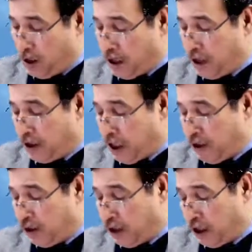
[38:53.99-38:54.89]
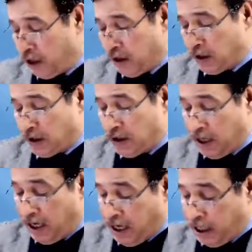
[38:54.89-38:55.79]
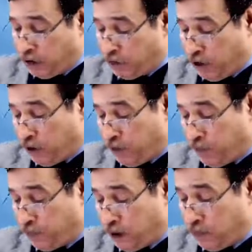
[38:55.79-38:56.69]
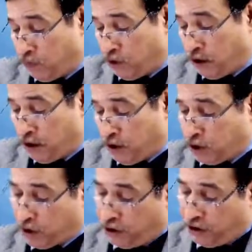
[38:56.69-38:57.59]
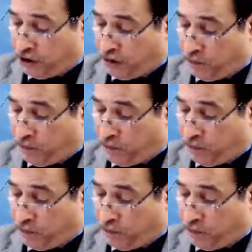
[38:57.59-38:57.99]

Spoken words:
And nowadays, as we know, there is short-term